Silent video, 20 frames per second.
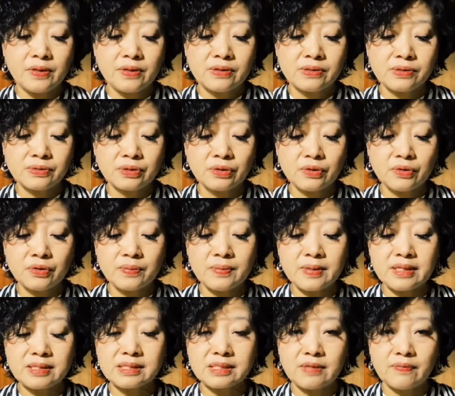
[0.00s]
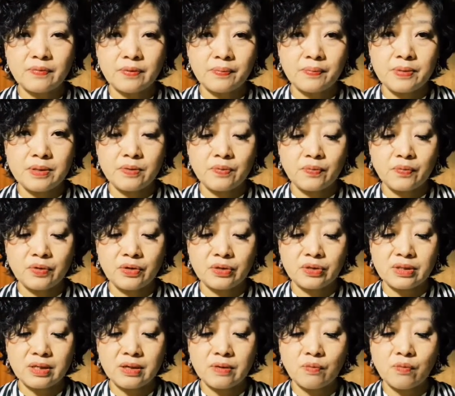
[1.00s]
So, the group is developing with uh,